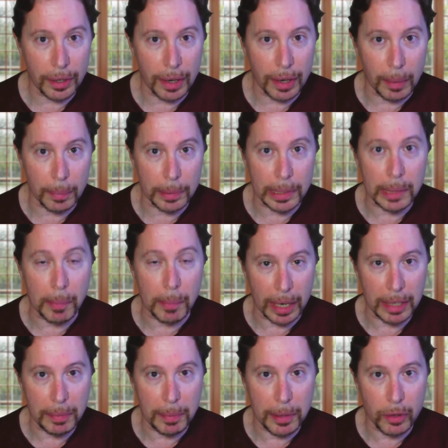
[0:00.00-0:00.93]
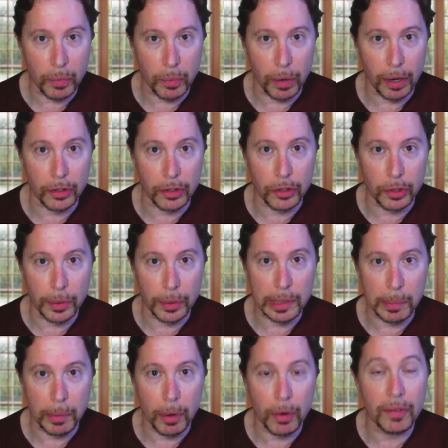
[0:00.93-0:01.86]
company might be the one doing the
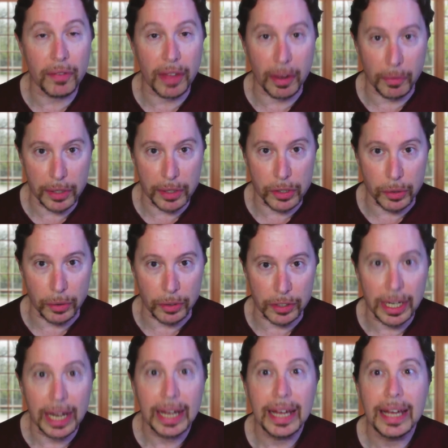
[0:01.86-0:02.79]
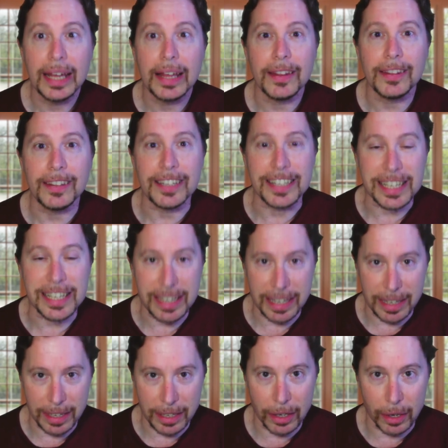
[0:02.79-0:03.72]
bulk of that research, the
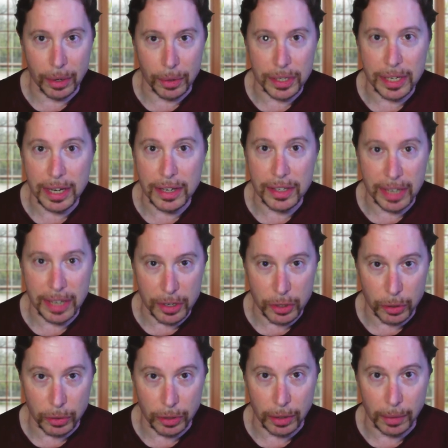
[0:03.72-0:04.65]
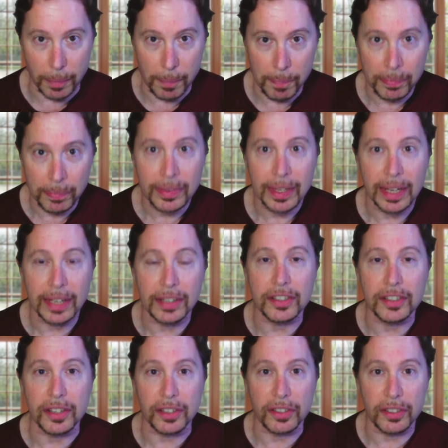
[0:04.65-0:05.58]
CEO says yes or no. It
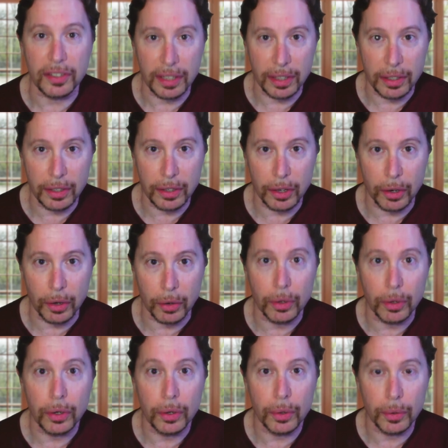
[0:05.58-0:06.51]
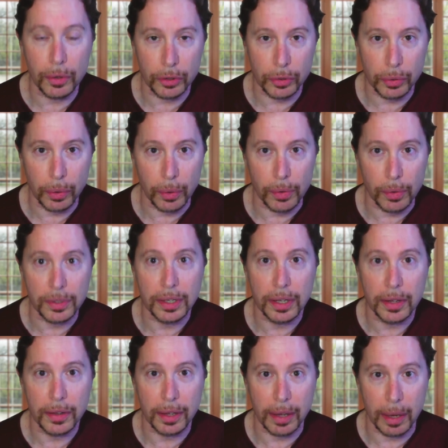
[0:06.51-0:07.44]
is the CEO who controls
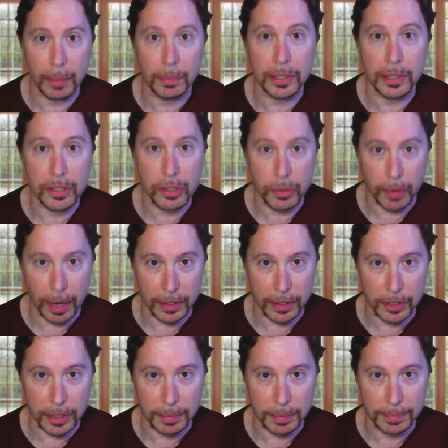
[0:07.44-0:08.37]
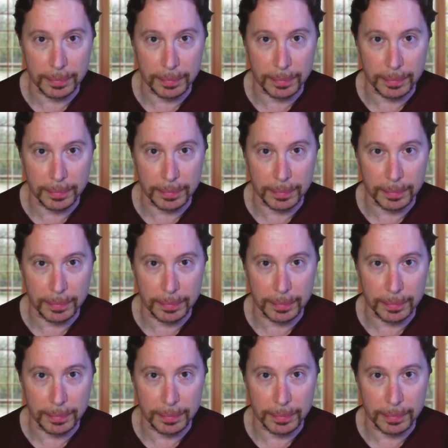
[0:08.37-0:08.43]
the company's strategy.